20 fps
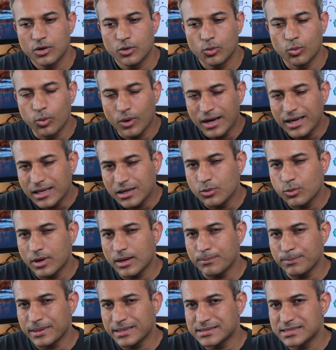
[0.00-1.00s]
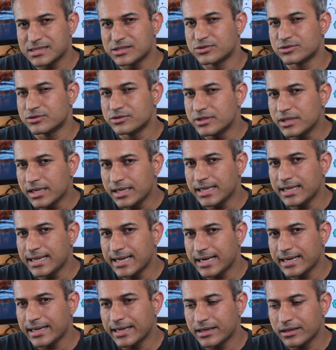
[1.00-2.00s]
while OnePlus is really
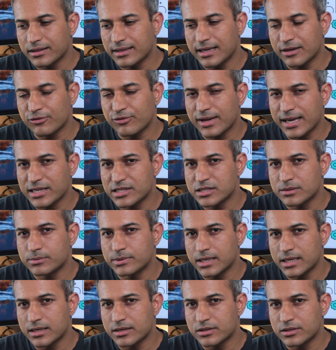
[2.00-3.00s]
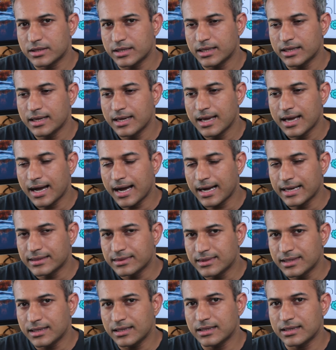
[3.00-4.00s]
getting into that flagship territory, I
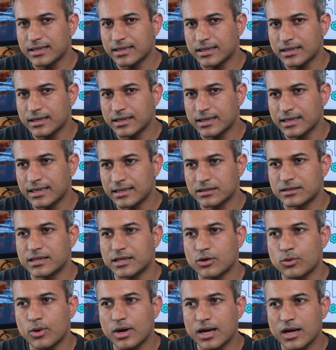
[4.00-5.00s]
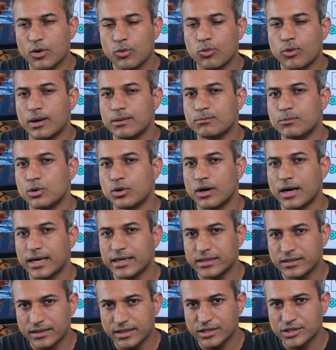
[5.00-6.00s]
think it'll require one more
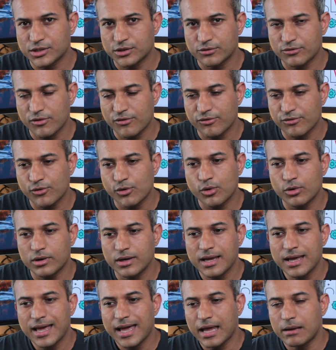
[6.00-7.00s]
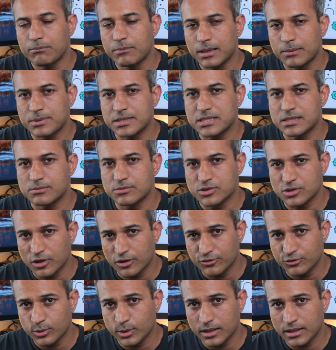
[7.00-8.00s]
iteration of a phone and maybe some
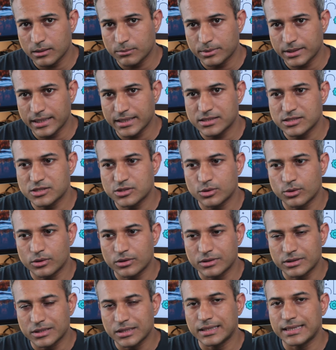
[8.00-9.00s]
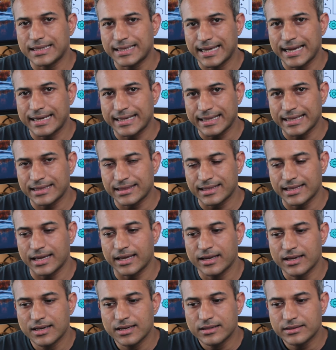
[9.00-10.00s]
software updates to really get in
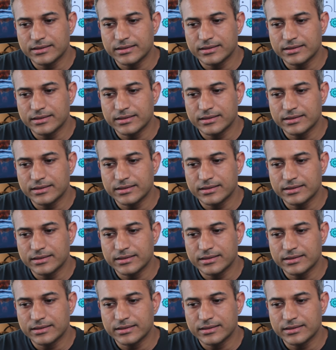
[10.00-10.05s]
there.